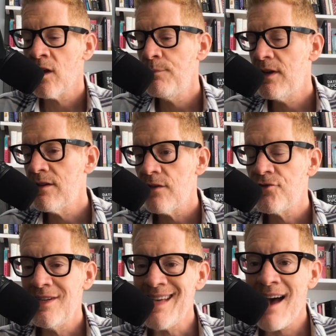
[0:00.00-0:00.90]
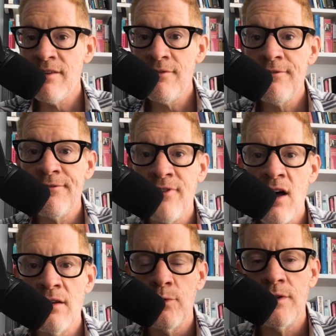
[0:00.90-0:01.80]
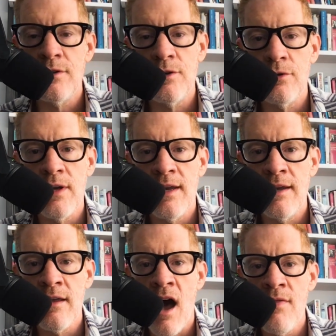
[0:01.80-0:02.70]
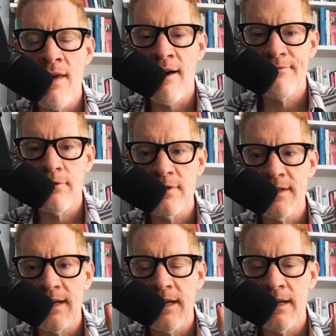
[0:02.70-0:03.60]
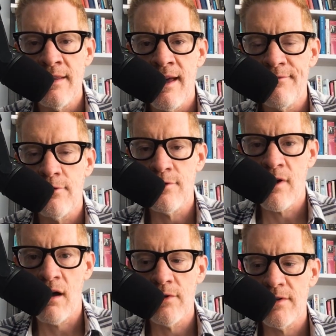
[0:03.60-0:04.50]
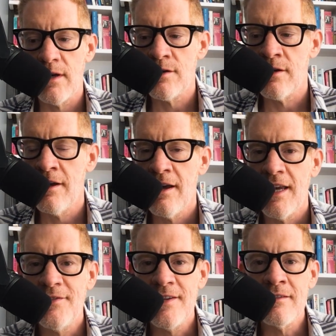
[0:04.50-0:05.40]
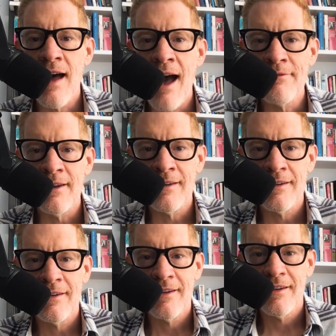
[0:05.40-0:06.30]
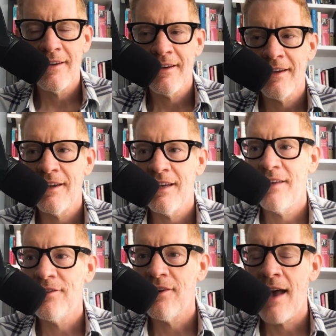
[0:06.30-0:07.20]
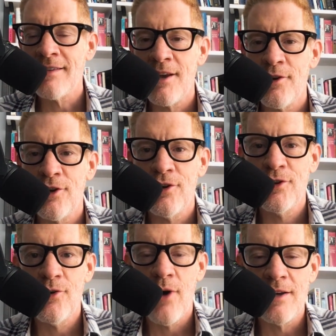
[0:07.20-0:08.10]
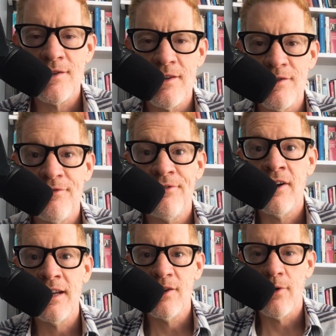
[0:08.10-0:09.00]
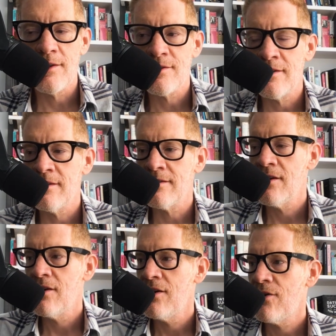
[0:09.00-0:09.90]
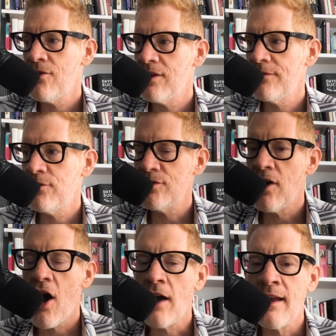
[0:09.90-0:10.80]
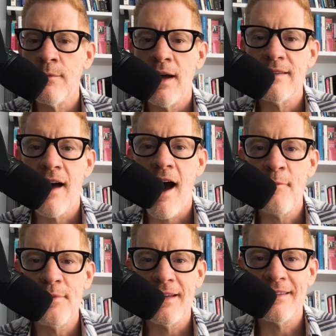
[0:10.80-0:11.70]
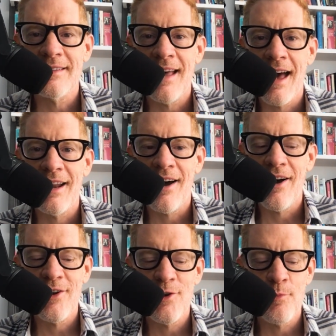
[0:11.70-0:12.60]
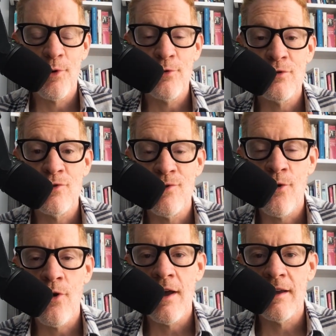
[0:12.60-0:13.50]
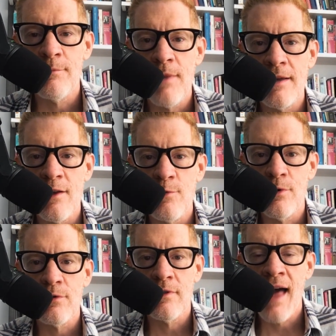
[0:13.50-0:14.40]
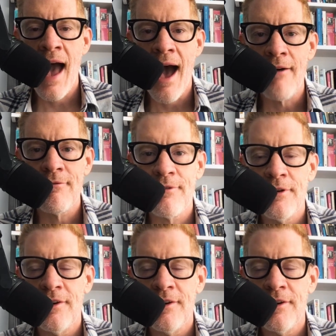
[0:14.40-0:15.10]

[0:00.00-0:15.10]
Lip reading: Because if she's having fun with you on that first date, in that first conversation, if she's laughing, if you're asking her good questions, funny questions, or if you're talking about topics that you're both enjoying and making you both laugh,